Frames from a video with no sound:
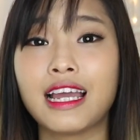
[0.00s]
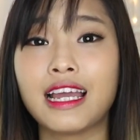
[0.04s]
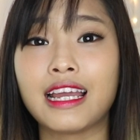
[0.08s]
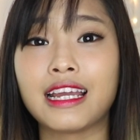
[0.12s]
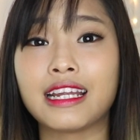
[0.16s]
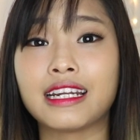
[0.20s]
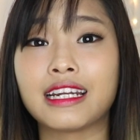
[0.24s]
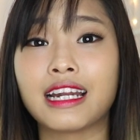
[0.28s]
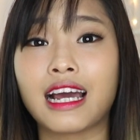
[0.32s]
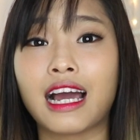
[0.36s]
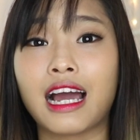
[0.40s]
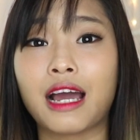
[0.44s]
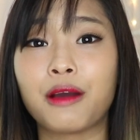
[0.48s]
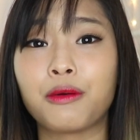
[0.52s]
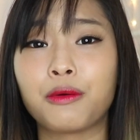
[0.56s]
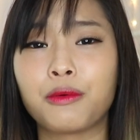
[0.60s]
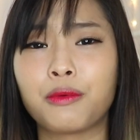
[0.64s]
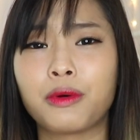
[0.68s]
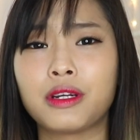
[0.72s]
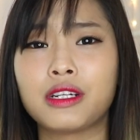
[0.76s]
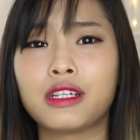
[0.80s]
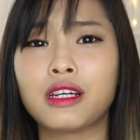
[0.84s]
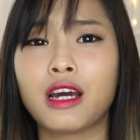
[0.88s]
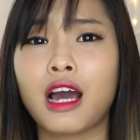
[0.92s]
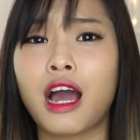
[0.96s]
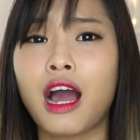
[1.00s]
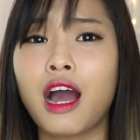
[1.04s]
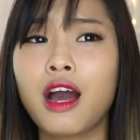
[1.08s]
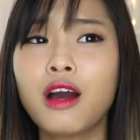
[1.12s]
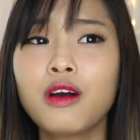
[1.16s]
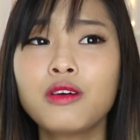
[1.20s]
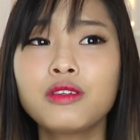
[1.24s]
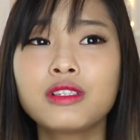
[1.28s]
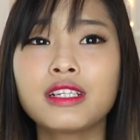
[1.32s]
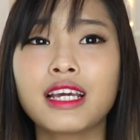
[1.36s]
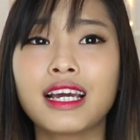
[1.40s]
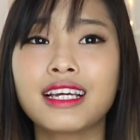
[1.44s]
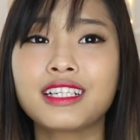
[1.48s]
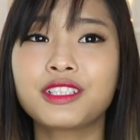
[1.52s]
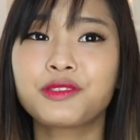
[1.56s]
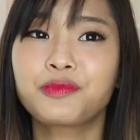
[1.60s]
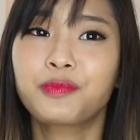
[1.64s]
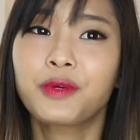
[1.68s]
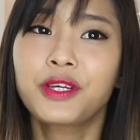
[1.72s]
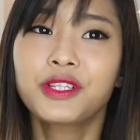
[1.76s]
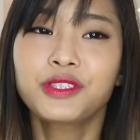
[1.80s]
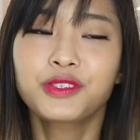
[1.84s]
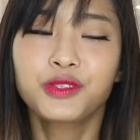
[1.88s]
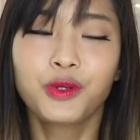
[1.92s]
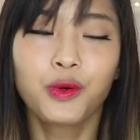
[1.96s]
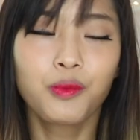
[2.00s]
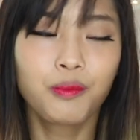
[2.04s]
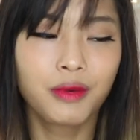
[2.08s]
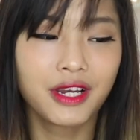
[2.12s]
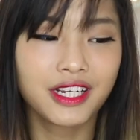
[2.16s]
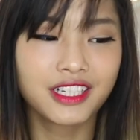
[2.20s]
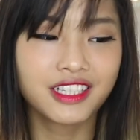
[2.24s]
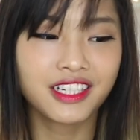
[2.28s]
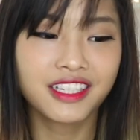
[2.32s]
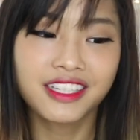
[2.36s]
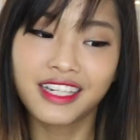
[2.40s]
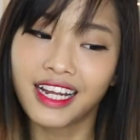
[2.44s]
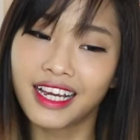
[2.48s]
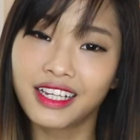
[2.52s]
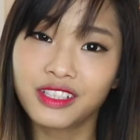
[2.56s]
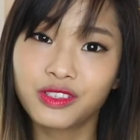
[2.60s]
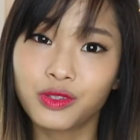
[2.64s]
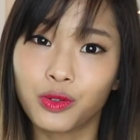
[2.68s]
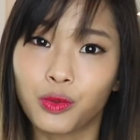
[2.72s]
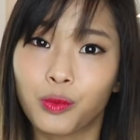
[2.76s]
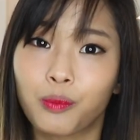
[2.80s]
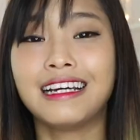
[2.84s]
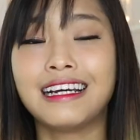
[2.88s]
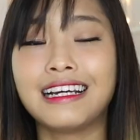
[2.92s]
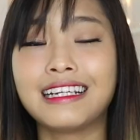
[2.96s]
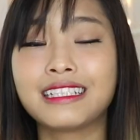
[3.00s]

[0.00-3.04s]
and I would wonder how did I spend so much in Daiso?